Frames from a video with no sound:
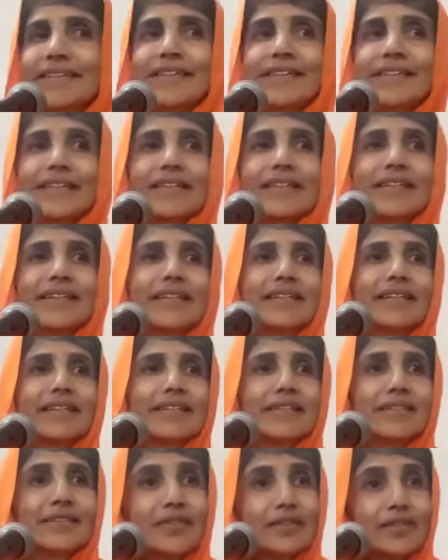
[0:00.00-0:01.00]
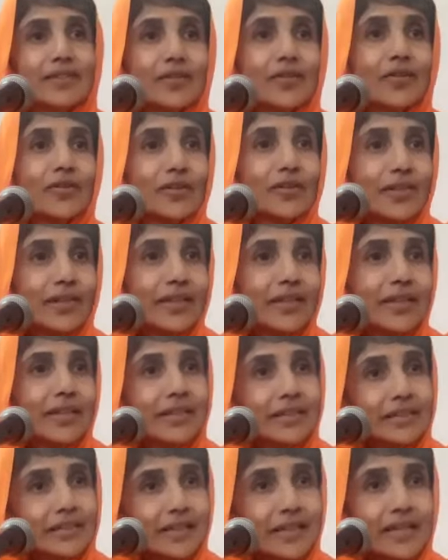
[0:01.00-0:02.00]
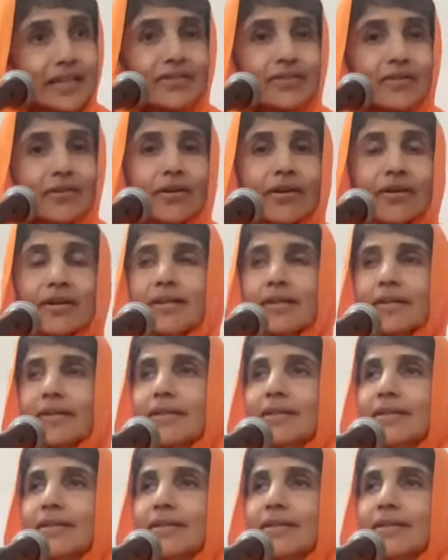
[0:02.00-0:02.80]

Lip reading: Yeah. You're a total killjoy.